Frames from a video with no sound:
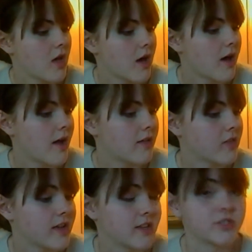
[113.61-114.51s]
I
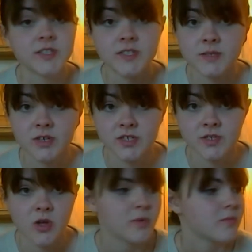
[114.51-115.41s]
like it just as much as
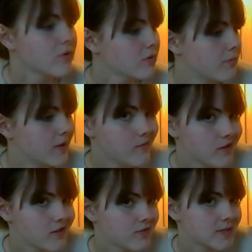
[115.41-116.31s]
almond milk, maybe
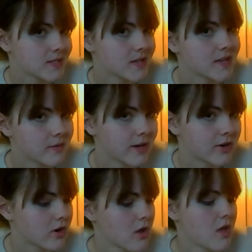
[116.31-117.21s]
even slightly better.